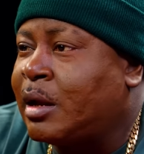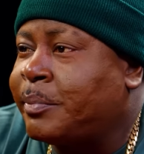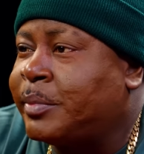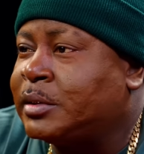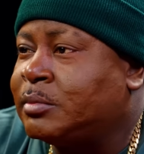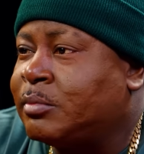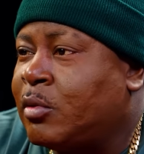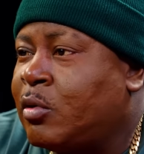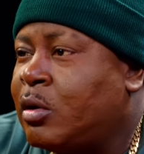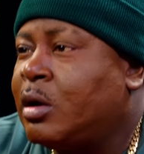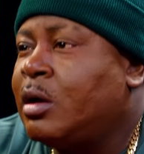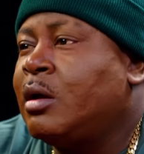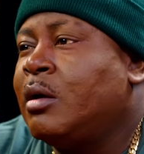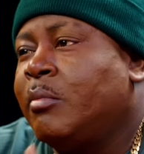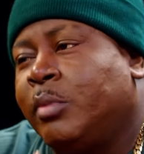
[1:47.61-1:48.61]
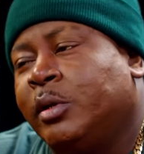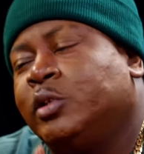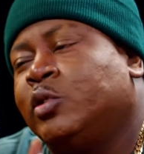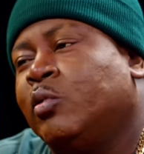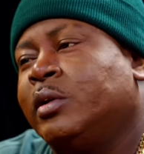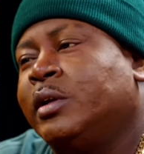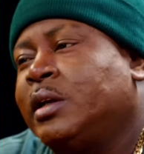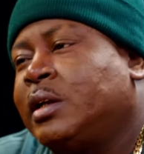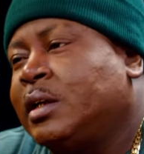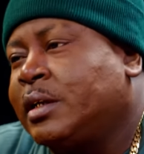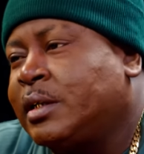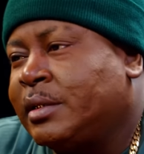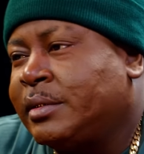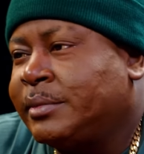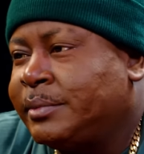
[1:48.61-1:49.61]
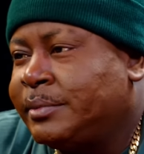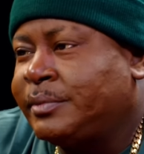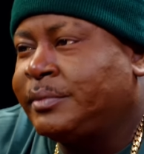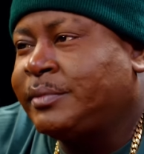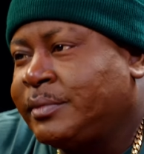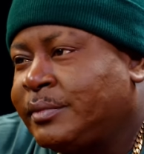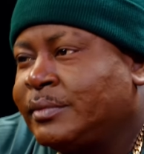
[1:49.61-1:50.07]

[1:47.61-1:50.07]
up as more, but doing the cooking. As